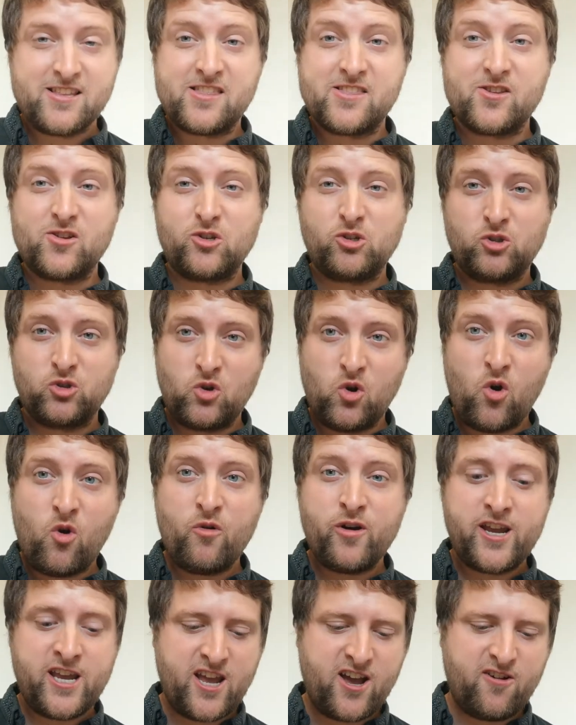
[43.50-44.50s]
The
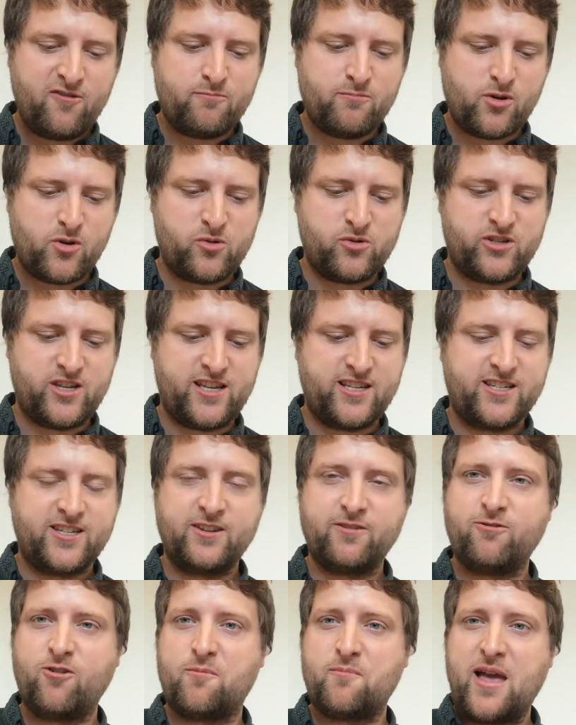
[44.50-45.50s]
story of Moses
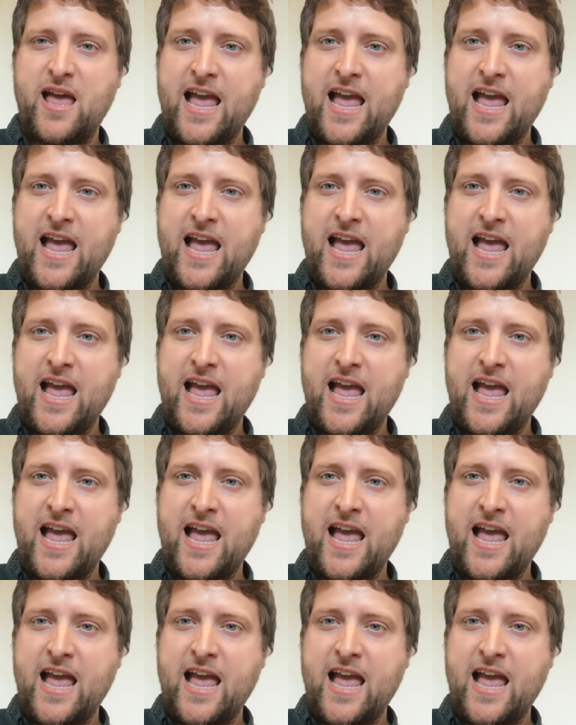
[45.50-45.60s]
from